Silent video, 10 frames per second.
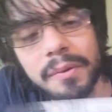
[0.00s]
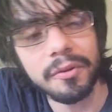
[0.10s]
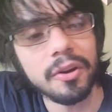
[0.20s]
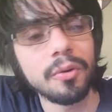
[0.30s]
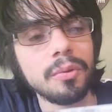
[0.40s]

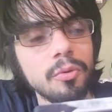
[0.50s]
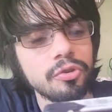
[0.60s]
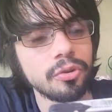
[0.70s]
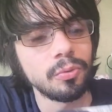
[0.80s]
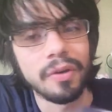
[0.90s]
But
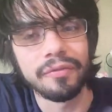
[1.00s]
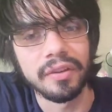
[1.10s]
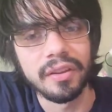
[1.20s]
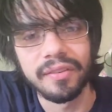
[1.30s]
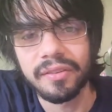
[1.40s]
Onimusha 2, I
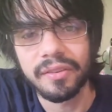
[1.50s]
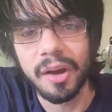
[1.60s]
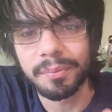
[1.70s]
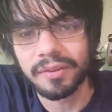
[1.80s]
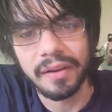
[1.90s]
think it's
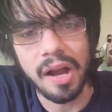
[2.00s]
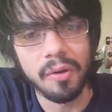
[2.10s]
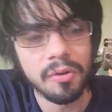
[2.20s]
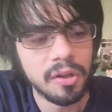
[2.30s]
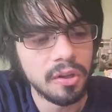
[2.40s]
up to
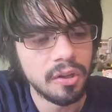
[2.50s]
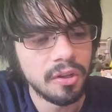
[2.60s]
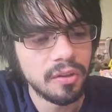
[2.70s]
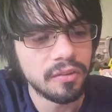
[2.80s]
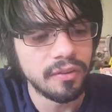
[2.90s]
now
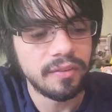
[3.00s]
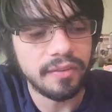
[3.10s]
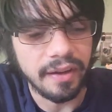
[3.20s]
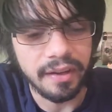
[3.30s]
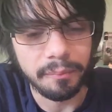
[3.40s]
the
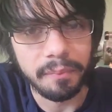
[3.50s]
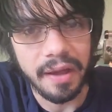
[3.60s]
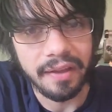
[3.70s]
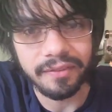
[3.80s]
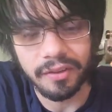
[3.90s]
second
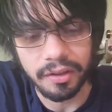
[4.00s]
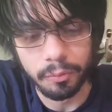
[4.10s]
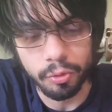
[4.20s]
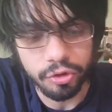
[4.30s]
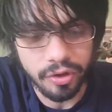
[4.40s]
best
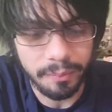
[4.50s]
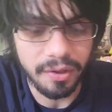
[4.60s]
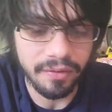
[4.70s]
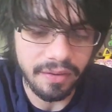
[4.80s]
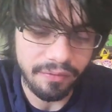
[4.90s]
Onimusha,
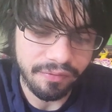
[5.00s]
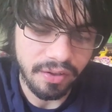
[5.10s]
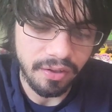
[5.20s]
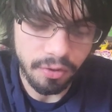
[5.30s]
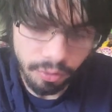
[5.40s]
because I
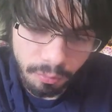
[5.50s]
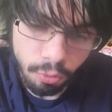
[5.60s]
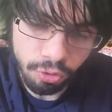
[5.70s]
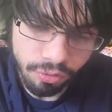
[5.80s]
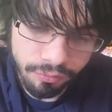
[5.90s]
think
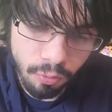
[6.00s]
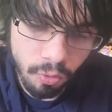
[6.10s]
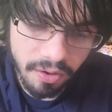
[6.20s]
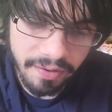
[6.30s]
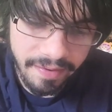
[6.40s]
Onimusha
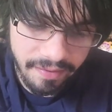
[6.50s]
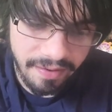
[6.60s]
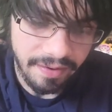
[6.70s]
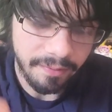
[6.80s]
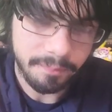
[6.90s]
4 kind of
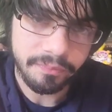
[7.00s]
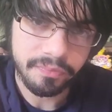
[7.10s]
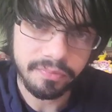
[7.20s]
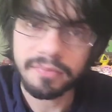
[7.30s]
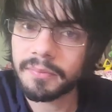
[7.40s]
like
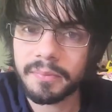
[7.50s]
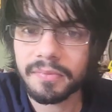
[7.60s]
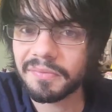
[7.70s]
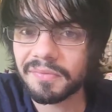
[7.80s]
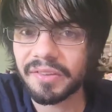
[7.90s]

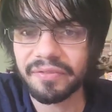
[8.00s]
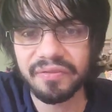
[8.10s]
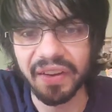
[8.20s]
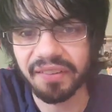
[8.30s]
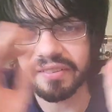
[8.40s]

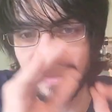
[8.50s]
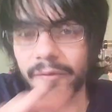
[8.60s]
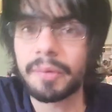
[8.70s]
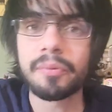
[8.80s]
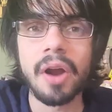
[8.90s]
fixed
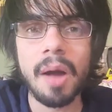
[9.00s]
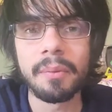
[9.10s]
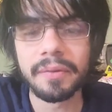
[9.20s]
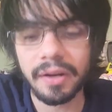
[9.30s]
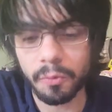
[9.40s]
every
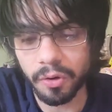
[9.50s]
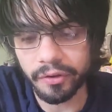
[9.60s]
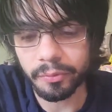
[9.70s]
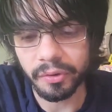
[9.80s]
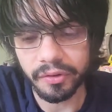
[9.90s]
problem that it
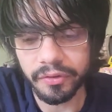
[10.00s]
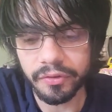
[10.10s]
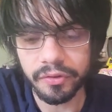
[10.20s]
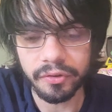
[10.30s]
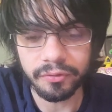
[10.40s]
was with
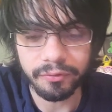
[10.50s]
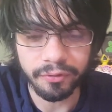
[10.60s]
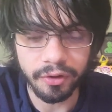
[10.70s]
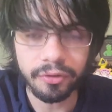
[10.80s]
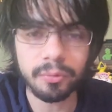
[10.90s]

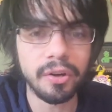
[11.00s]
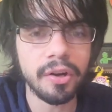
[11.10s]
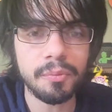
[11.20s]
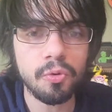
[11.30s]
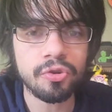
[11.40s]
first 3
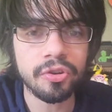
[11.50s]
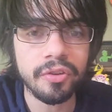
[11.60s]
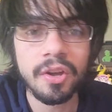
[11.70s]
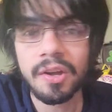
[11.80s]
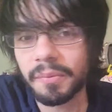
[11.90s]
Onimushas,
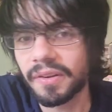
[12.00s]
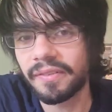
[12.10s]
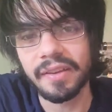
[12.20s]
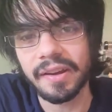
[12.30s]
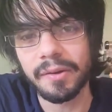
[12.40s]
but the
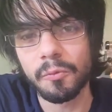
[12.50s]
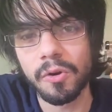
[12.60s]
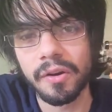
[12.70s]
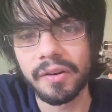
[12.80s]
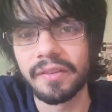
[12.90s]
second
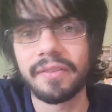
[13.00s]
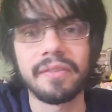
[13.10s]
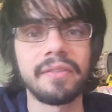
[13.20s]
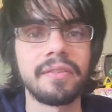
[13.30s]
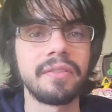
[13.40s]
one,
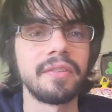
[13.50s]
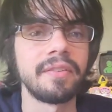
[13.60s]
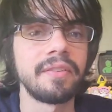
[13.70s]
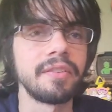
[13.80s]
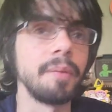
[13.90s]
it's the
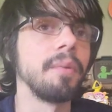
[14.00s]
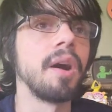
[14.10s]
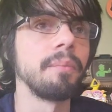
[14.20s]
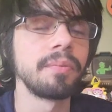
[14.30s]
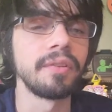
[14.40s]
step
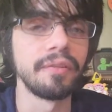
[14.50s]
up,